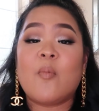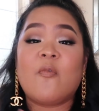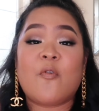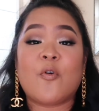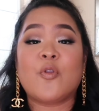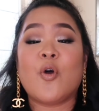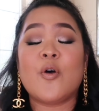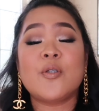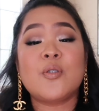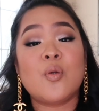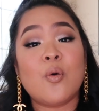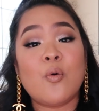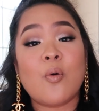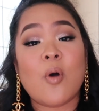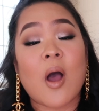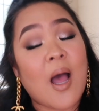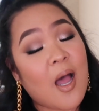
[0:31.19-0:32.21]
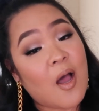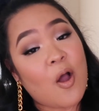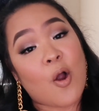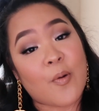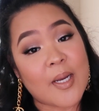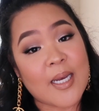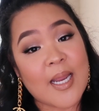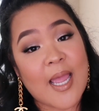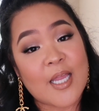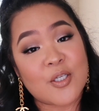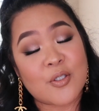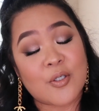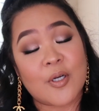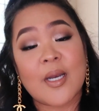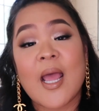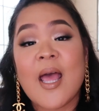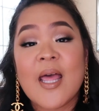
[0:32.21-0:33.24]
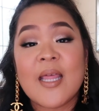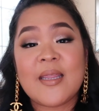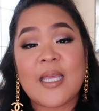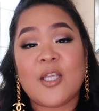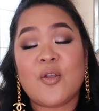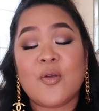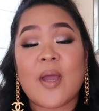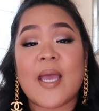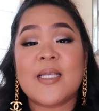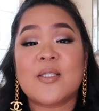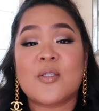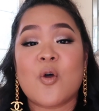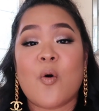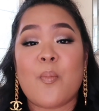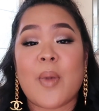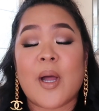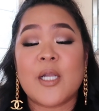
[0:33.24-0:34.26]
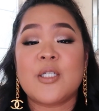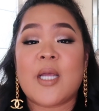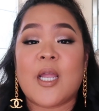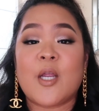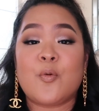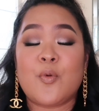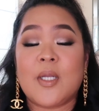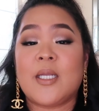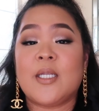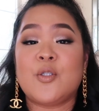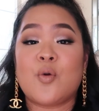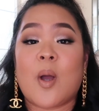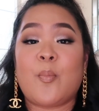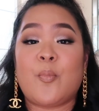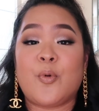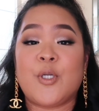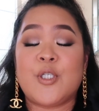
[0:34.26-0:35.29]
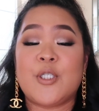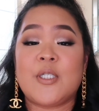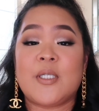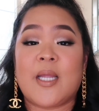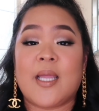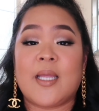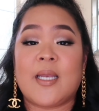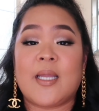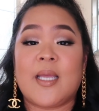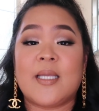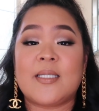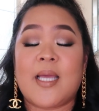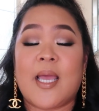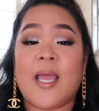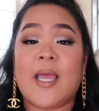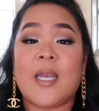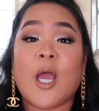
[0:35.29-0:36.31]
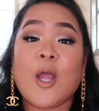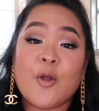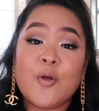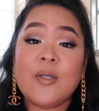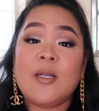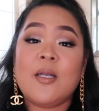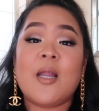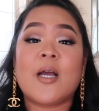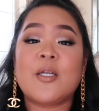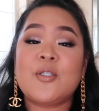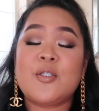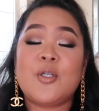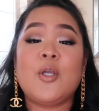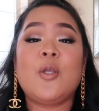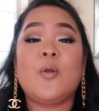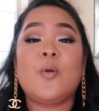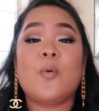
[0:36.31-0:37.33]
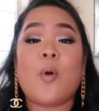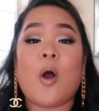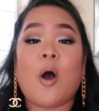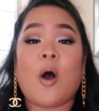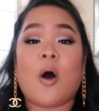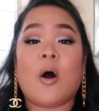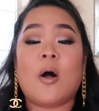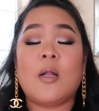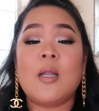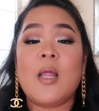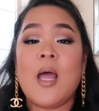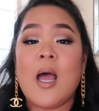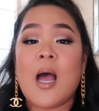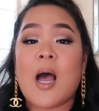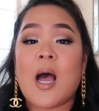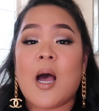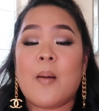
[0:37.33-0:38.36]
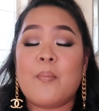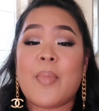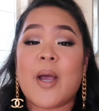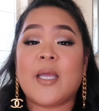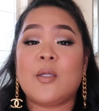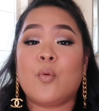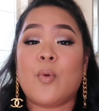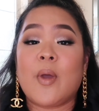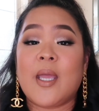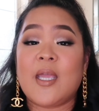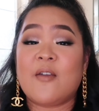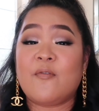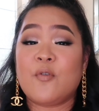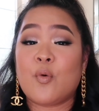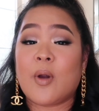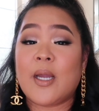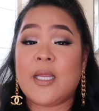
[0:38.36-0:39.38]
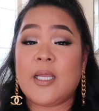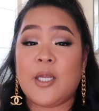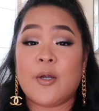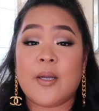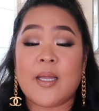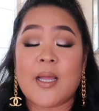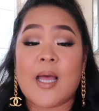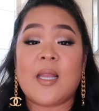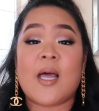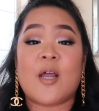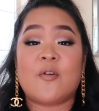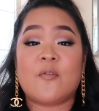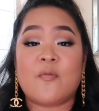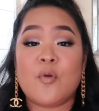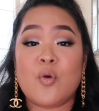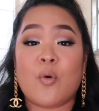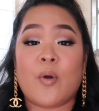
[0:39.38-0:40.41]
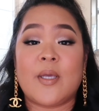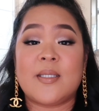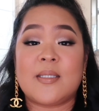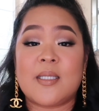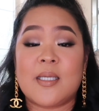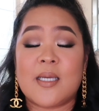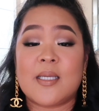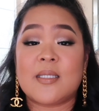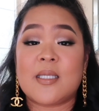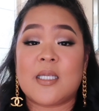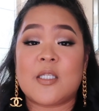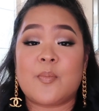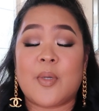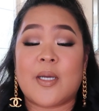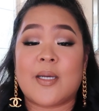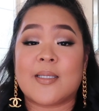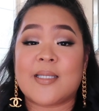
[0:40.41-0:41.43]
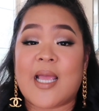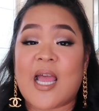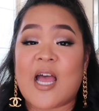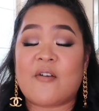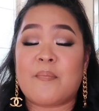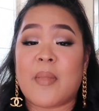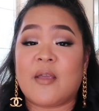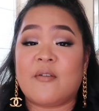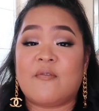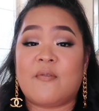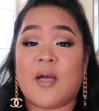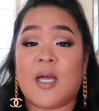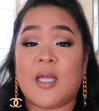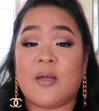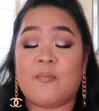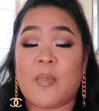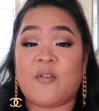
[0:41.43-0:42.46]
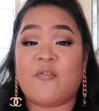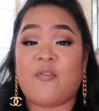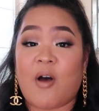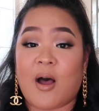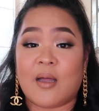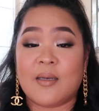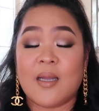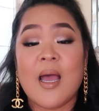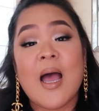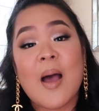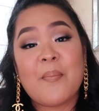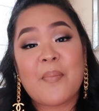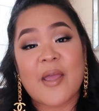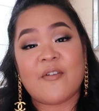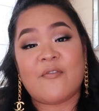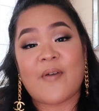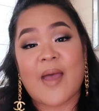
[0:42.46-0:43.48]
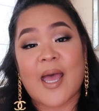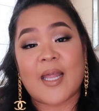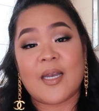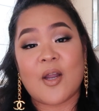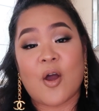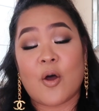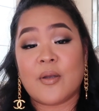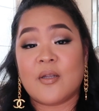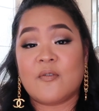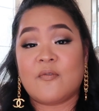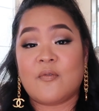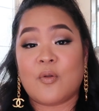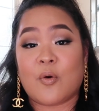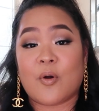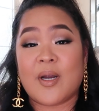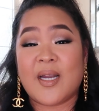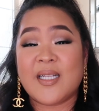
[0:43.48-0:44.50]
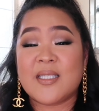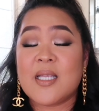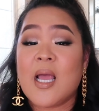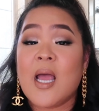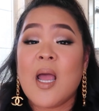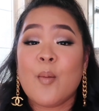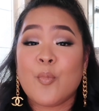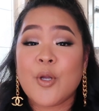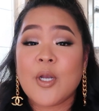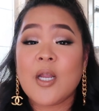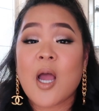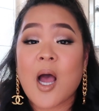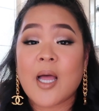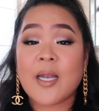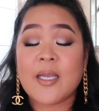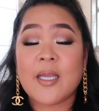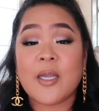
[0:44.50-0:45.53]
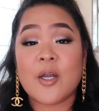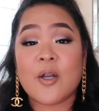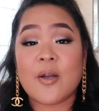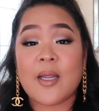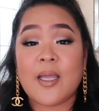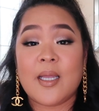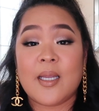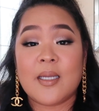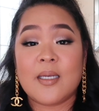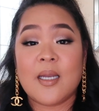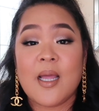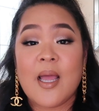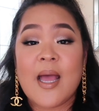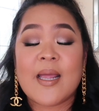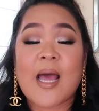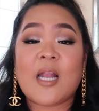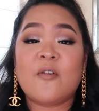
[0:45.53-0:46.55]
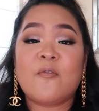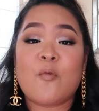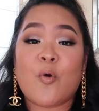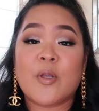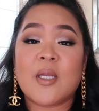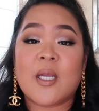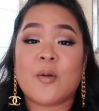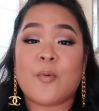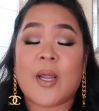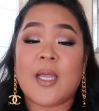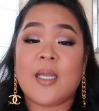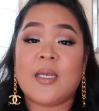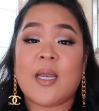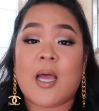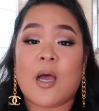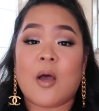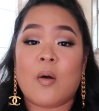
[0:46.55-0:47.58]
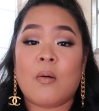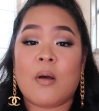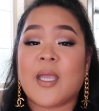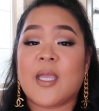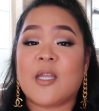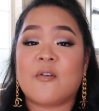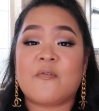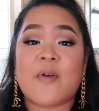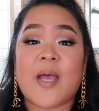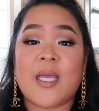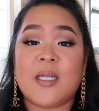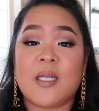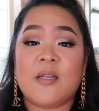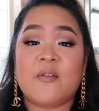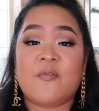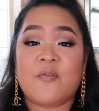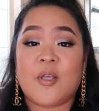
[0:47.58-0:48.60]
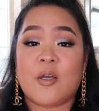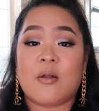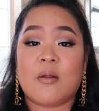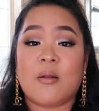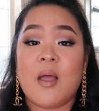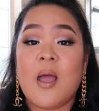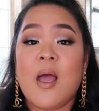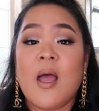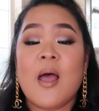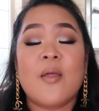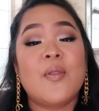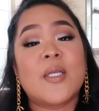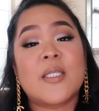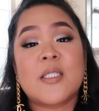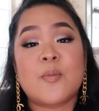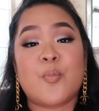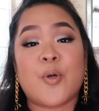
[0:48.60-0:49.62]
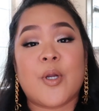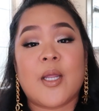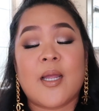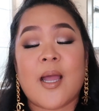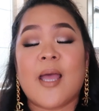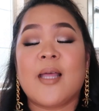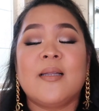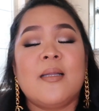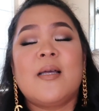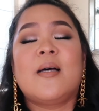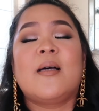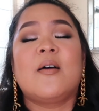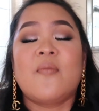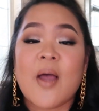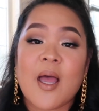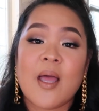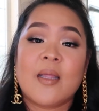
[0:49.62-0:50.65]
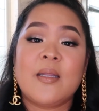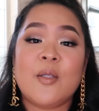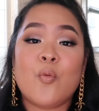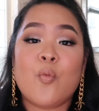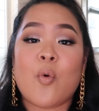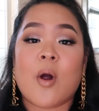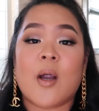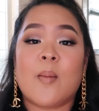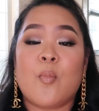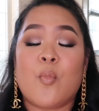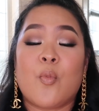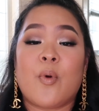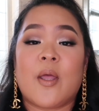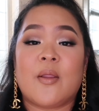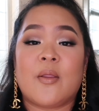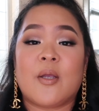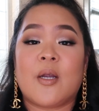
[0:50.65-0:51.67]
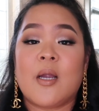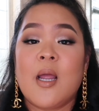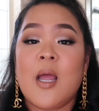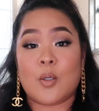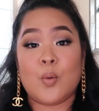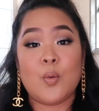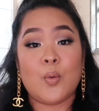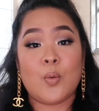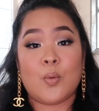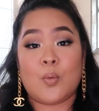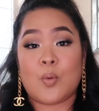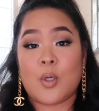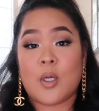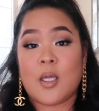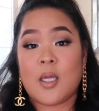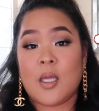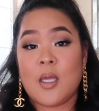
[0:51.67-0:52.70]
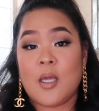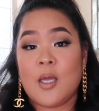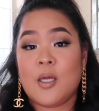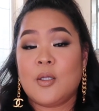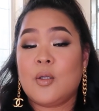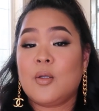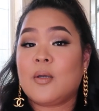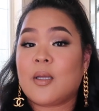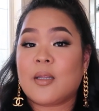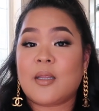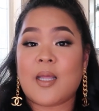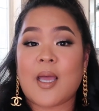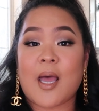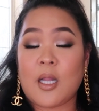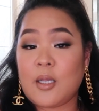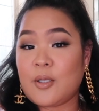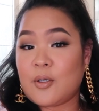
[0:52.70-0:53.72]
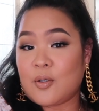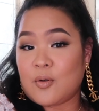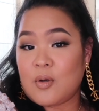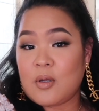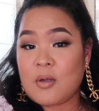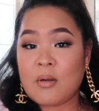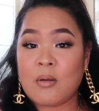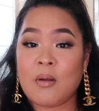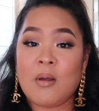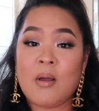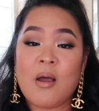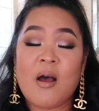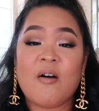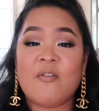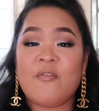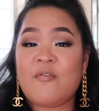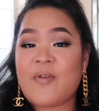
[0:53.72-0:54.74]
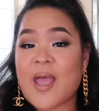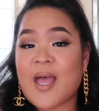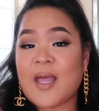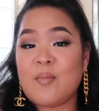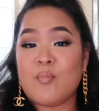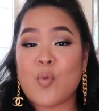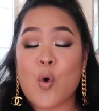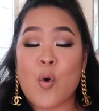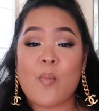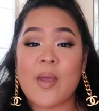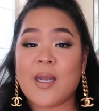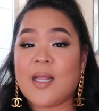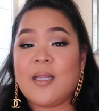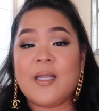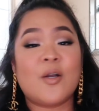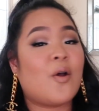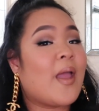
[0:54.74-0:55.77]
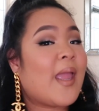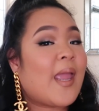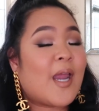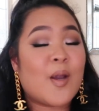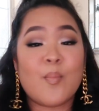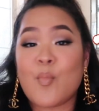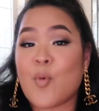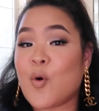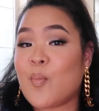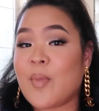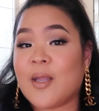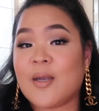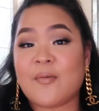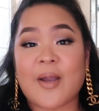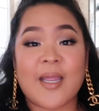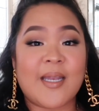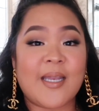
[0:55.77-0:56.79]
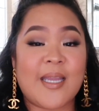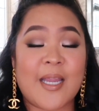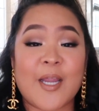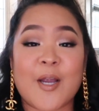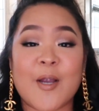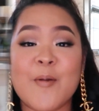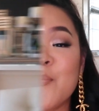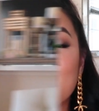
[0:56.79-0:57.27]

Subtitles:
For those who already entered, thank you guys so much. I really do appreciate it, and good luck to you all. By the way, if you are hearing a lot of noises, it's because I have my fan on the floor. It's pretty hot here in California right now. I can finally feel the spring. I love the warm weather. Ooh, look at that, a little fan moment, a little hair moment right here.